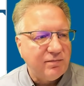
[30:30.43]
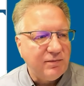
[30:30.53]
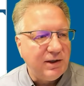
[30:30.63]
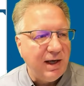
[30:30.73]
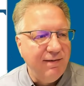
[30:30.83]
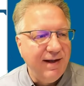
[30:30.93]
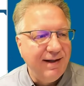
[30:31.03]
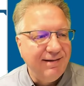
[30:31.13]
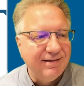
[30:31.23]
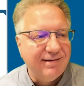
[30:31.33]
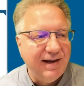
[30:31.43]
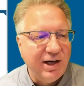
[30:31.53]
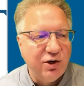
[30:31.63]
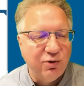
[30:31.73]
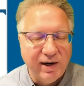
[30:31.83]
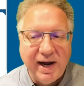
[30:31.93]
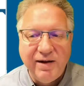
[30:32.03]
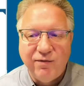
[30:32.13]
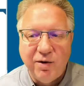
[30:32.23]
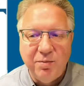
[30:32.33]
and then they'll say create
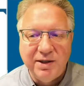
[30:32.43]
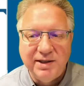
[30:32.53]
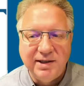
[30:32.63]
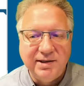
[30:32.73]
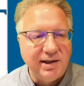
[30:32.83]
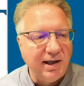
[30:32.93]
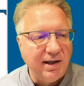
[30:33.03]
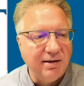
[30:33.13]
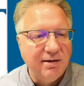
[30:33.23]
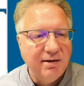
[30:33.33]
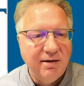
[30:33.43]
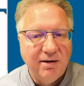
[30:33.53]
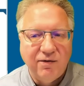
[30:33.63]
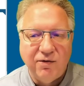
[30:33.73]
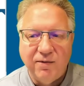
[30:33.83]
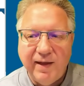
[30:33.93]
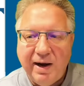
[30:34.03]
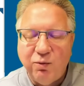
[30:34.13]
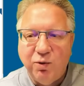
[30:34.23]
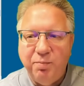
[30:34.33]
from existing. So that
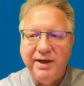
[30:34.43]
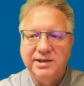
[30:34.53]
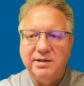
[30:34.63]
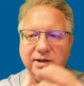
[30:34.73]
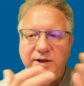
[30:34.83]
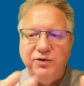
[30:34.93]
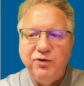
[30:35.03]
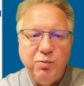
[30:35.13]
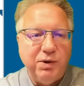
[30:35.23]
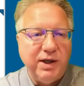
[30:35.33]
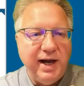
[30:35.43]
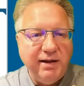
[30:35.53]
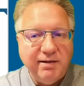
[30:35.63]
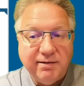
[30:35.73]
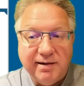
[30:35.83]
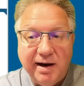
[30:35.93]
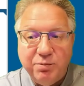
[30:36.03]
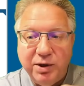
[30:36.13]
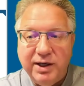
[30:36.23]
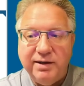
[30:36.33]
will basically duplicate the
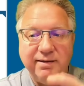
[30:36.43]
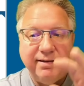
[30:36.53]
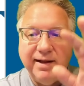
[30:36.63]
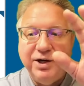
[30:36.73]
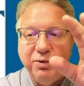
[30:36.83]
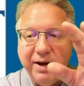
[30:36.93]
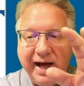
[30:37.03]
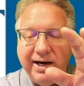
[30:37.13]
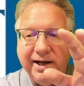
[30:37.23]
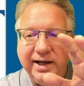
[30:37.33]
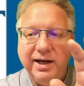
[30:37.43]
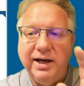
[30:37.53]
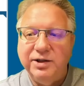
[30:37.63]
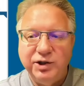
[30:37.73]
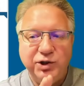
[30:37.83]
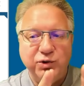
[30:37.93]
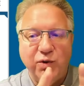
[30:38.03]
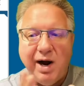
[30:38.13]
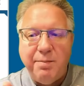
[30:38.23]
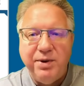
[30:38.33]
template. Then you edit it and just
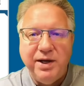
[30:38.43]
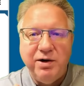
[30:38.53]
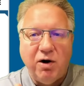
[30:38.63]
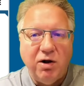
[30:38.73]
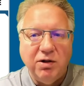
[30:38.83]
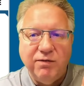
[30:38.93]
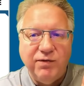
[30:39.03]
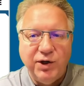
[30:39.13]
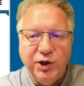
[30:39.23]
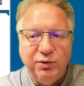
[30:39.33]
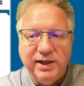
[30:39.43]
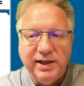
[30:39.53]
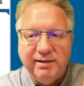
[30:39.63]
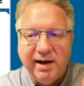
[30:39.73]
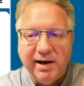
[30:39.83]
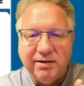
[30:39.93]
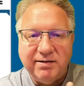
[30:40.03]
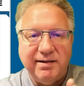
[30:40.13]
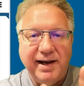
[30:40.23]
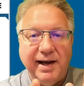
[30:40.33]
drop in all of the new details,
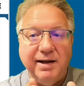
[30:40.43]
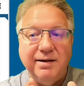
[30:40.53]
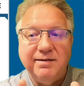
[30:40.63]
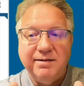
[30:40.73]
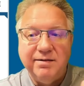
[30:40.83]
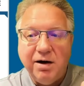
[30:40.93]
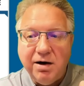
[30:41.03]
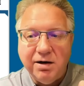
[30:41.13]
and it's done.